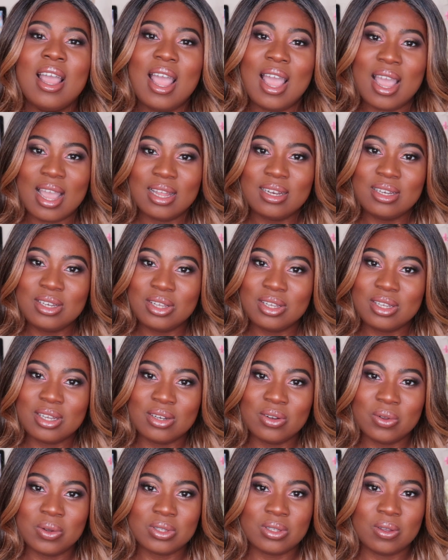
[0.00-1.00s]
and you
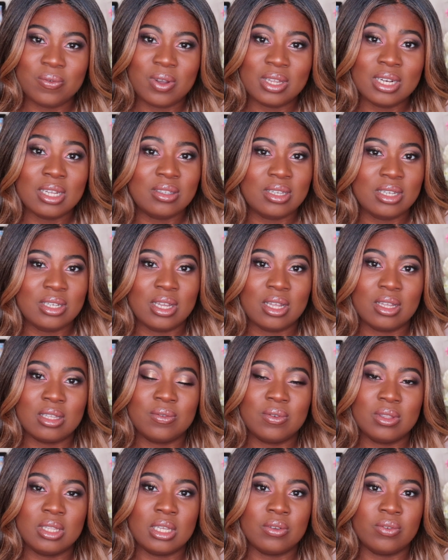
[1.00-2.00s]
can also find out
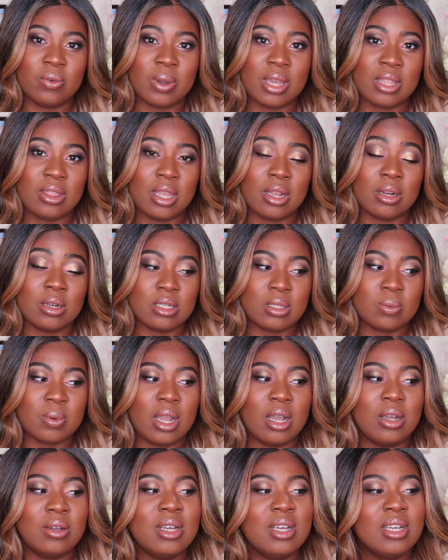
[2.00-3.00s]
details for the giveaway there as
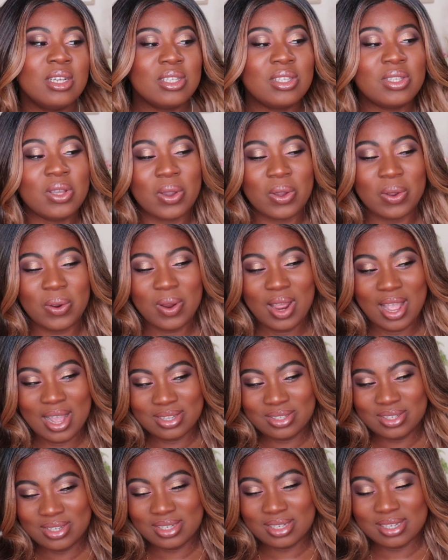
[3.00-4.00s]
well. So
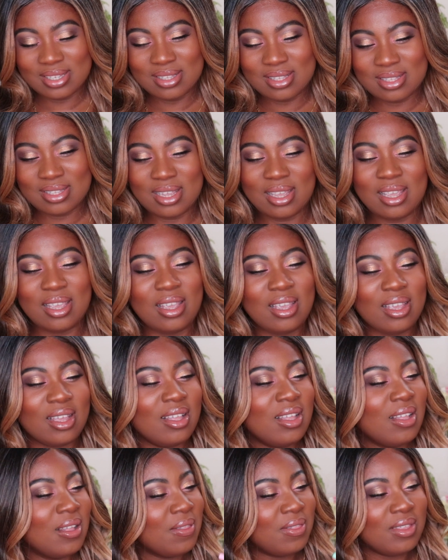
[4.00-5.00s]
as you can
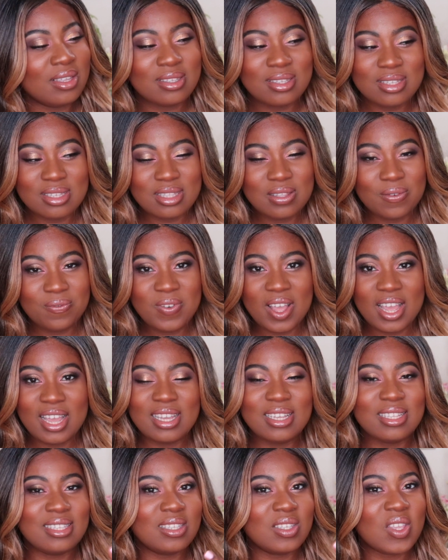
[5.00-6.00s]
see, this is the
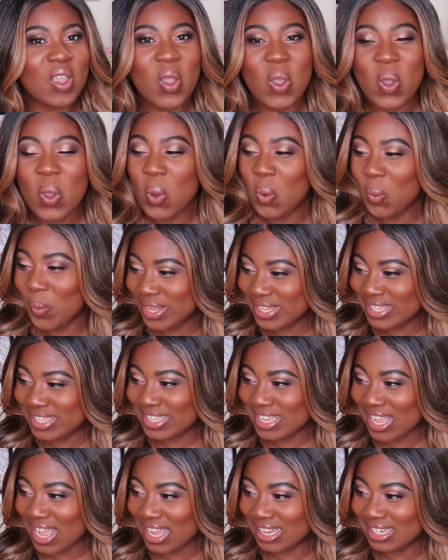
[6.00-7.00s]
face. We're
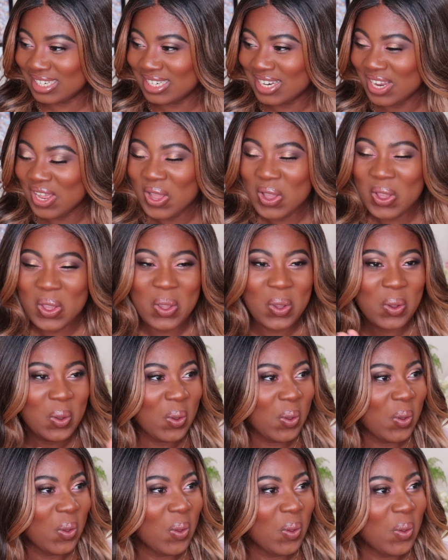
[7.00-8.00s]
done.
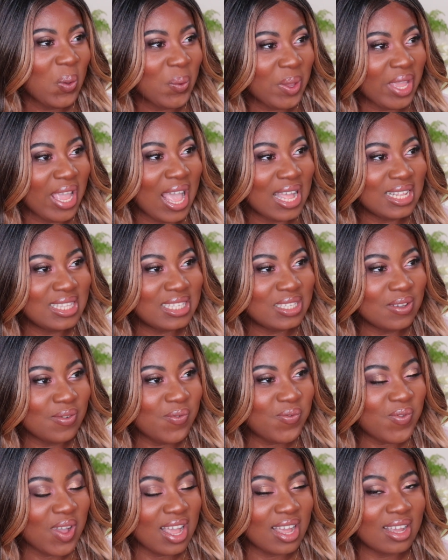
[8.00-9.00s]
We had
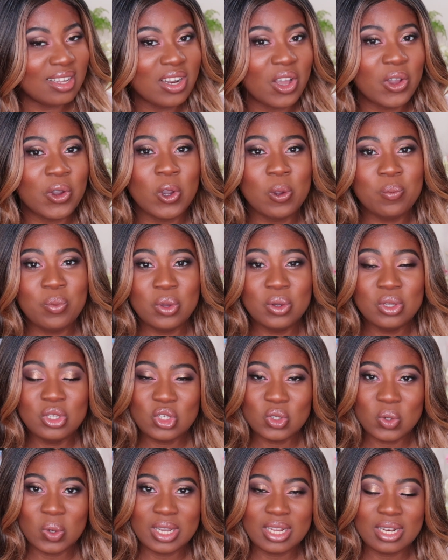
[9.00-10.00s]
some fun. I hope you
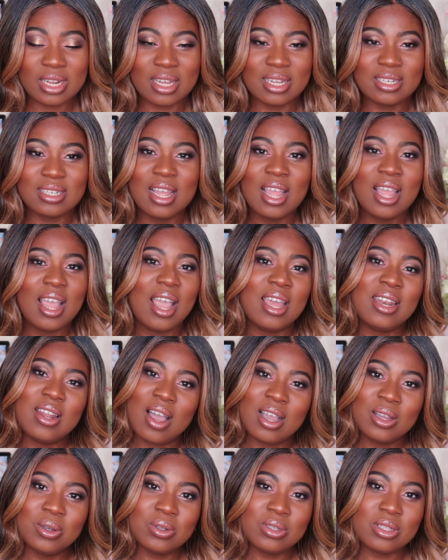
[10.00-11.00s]
enjoyed it, and
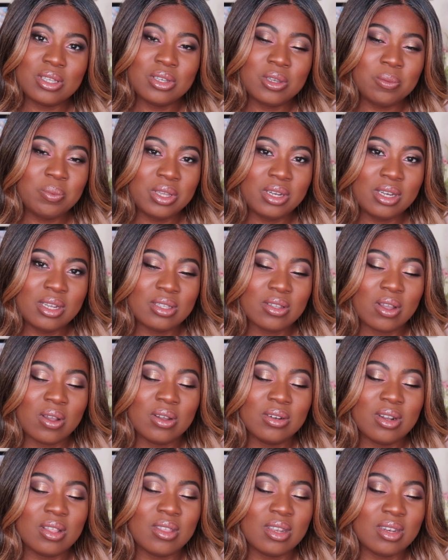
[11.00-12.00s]
I will see you beauties
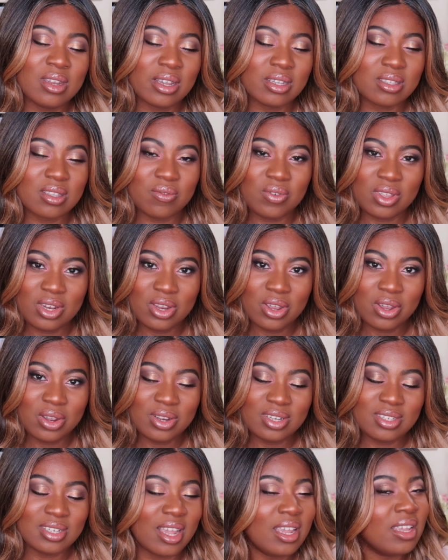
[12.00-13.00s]
on the next
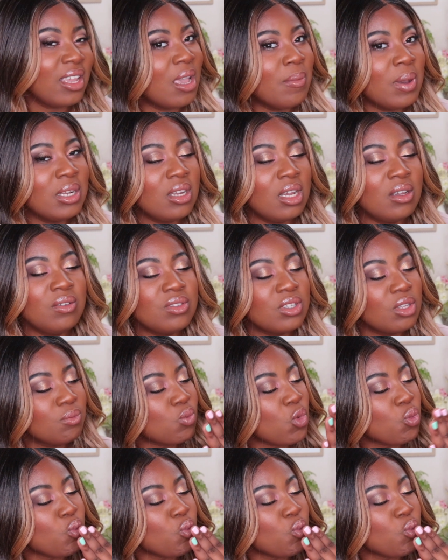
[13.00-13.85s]
video. Take care, my doves.